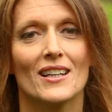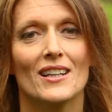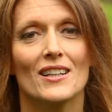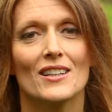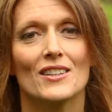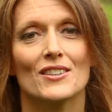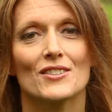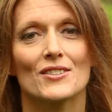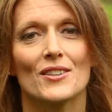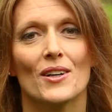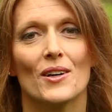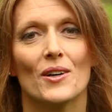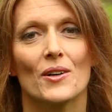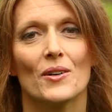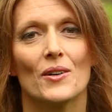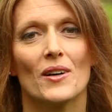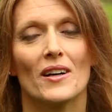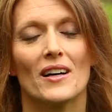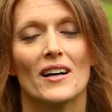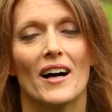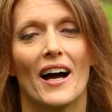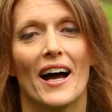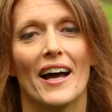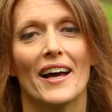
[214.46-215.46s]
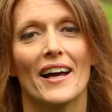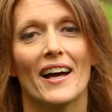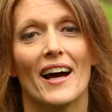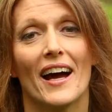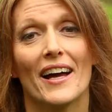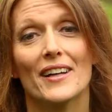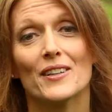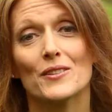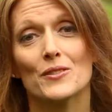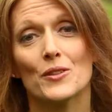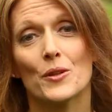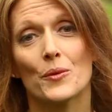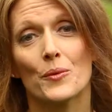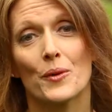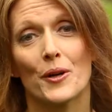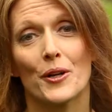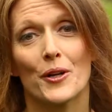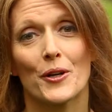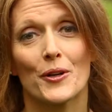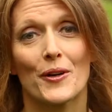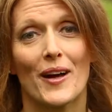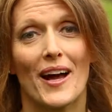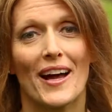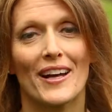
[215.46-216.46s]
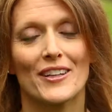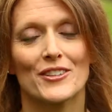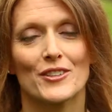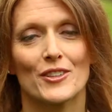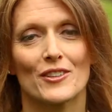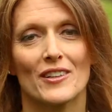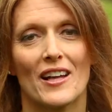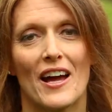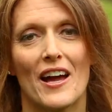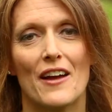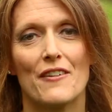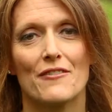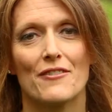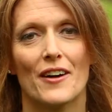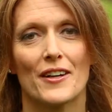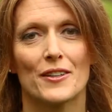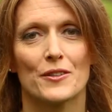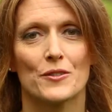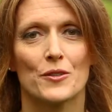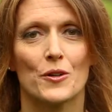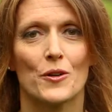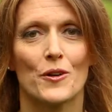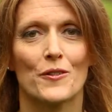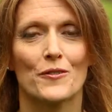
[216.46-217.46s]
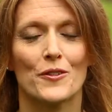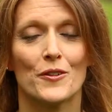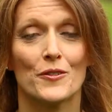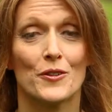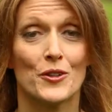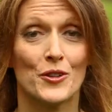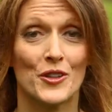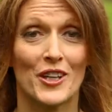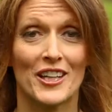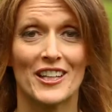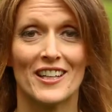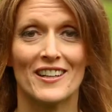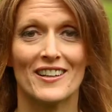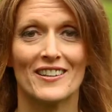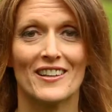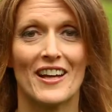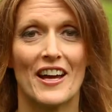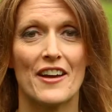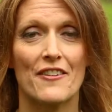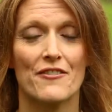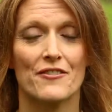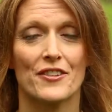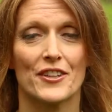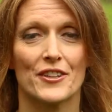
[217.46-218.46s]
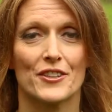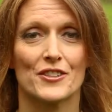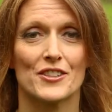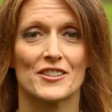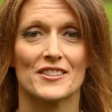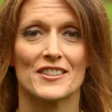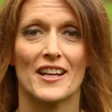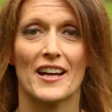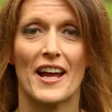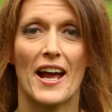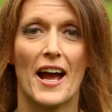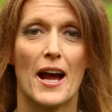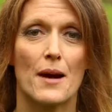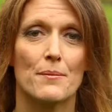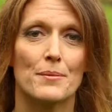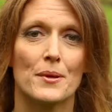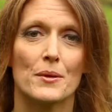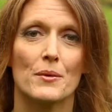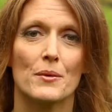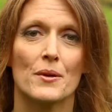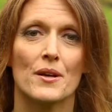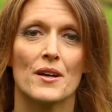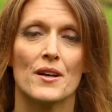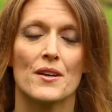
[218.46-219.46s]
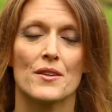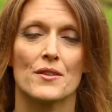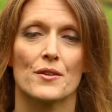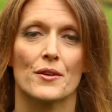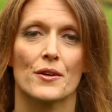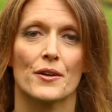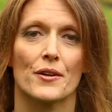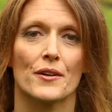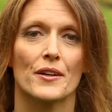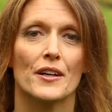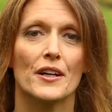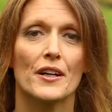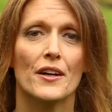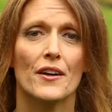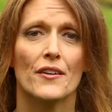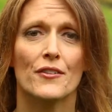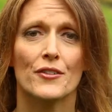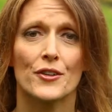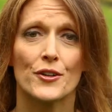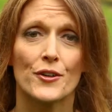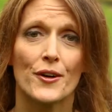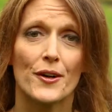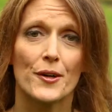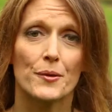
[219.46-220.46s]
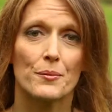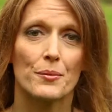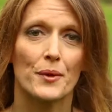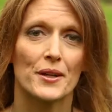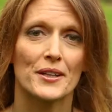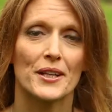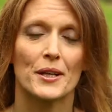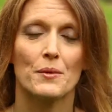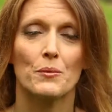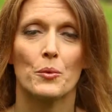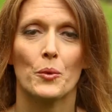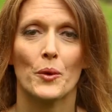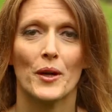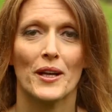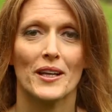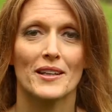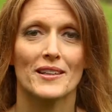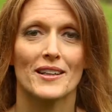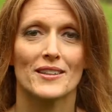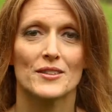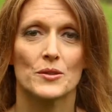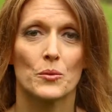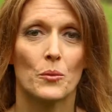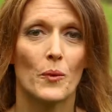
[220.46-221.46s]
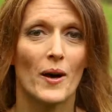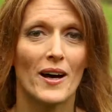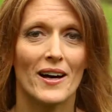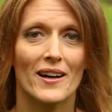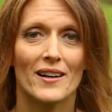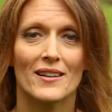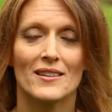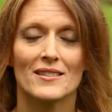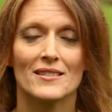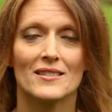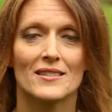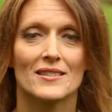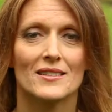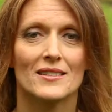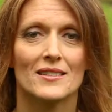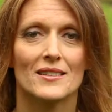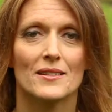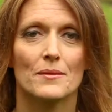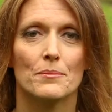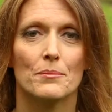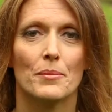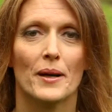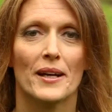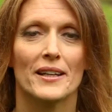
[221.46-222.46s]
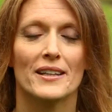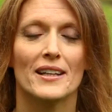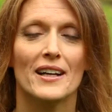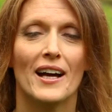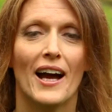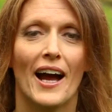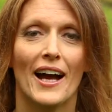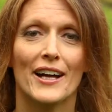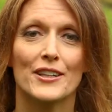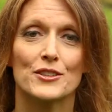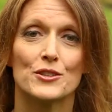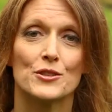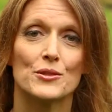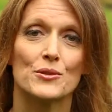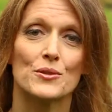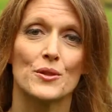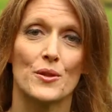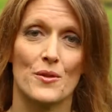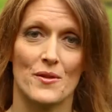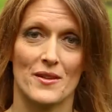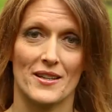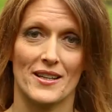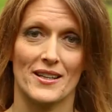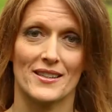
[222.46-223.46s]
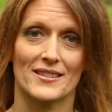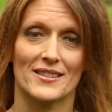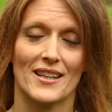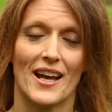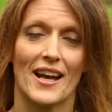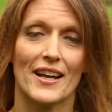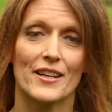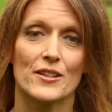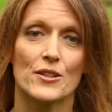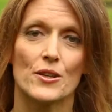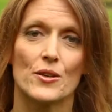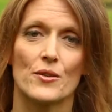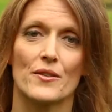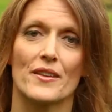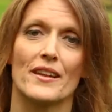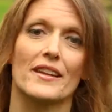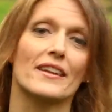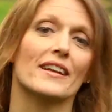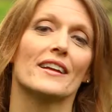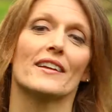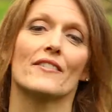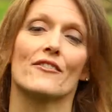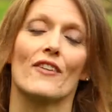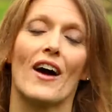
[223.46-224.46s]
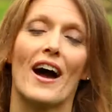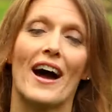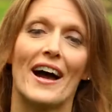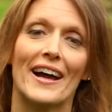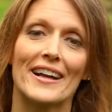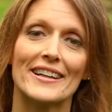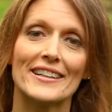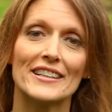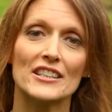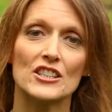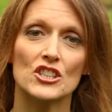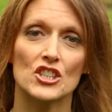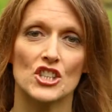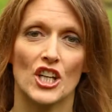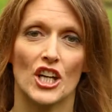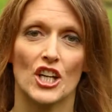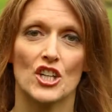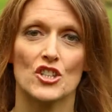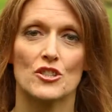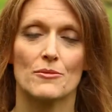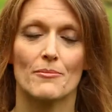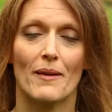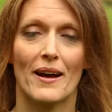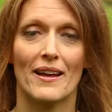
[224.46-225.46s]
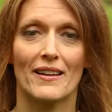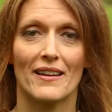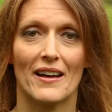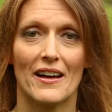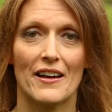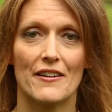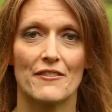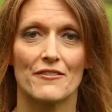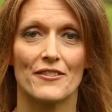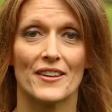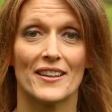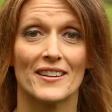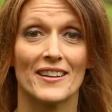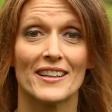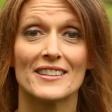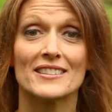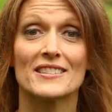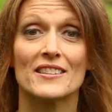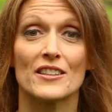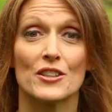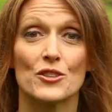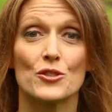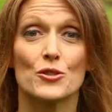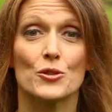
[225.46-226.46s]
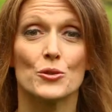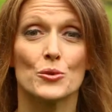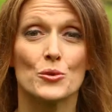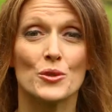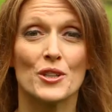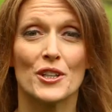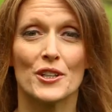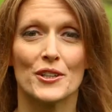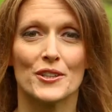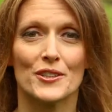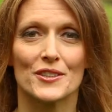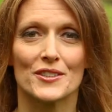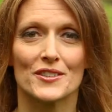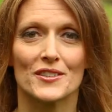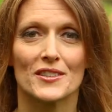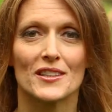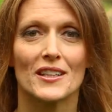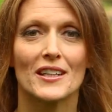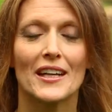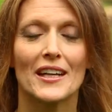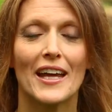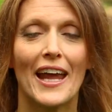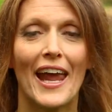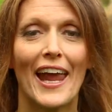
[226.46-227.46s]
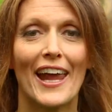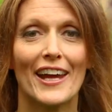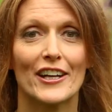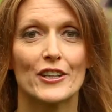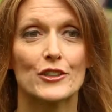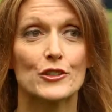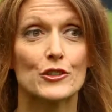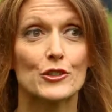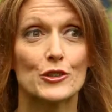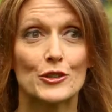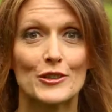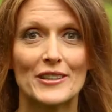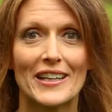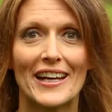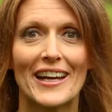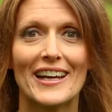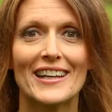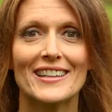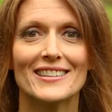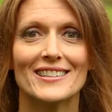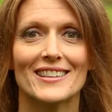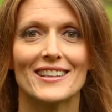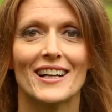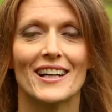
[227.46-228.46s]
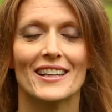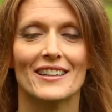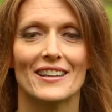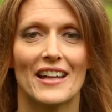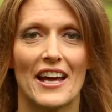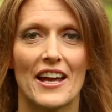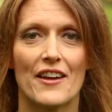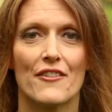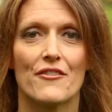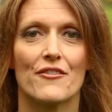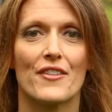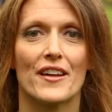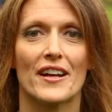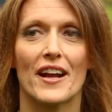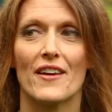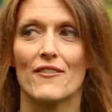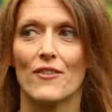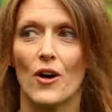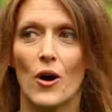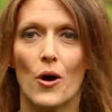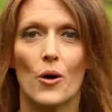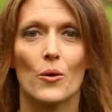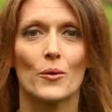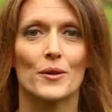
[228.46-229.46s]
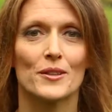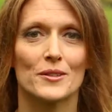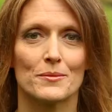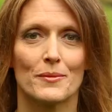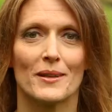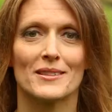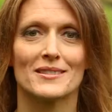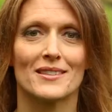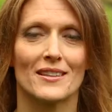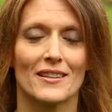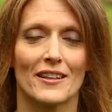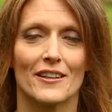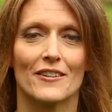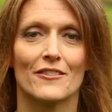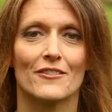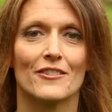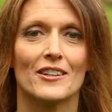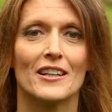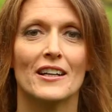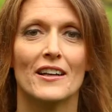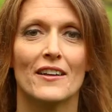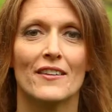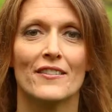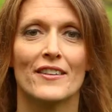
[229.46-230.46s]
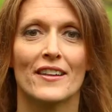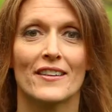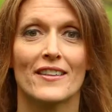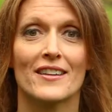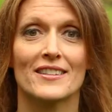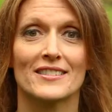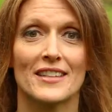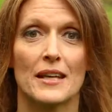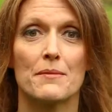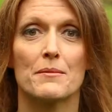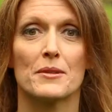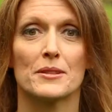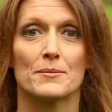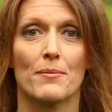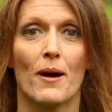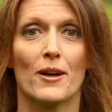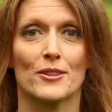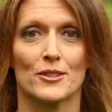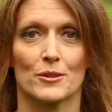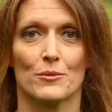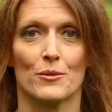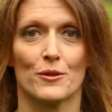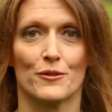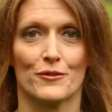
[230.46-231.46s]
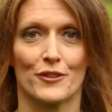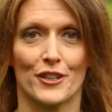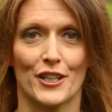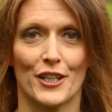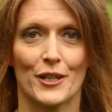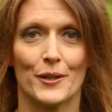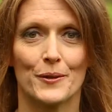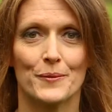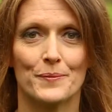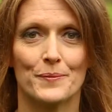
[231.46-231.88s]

So I don't know where you're at in your life. I don't know if you created a life that you're just not happy with, or if you're at a breaking point as well. But I do know this. I know that if I can change my life in less than 2 years and create a life that I've always meant to live, that the same is possible for you.